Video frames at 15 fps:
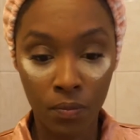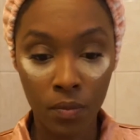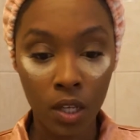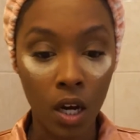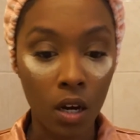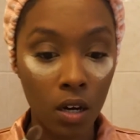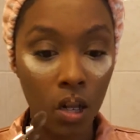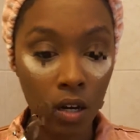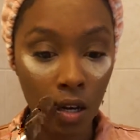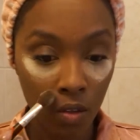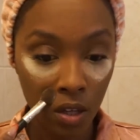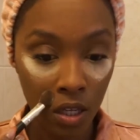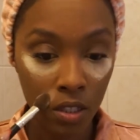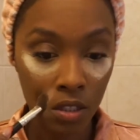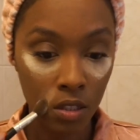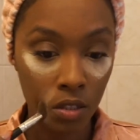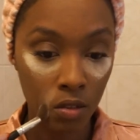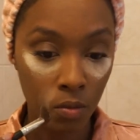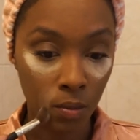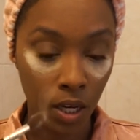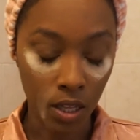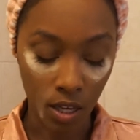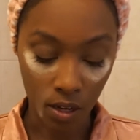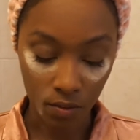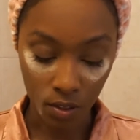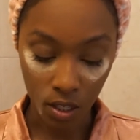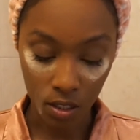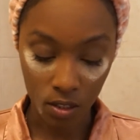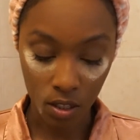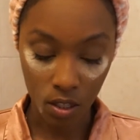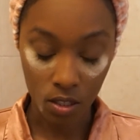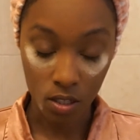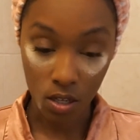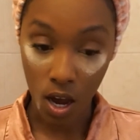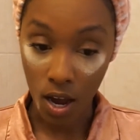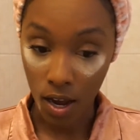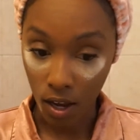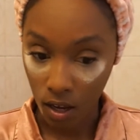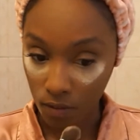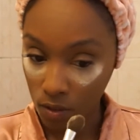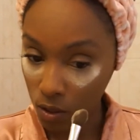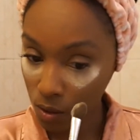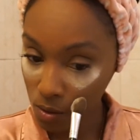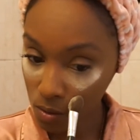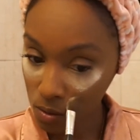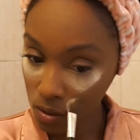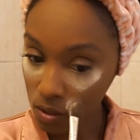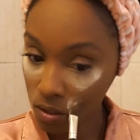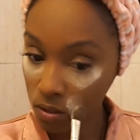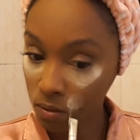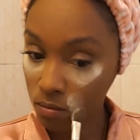also like to do my laugh lines because I have those.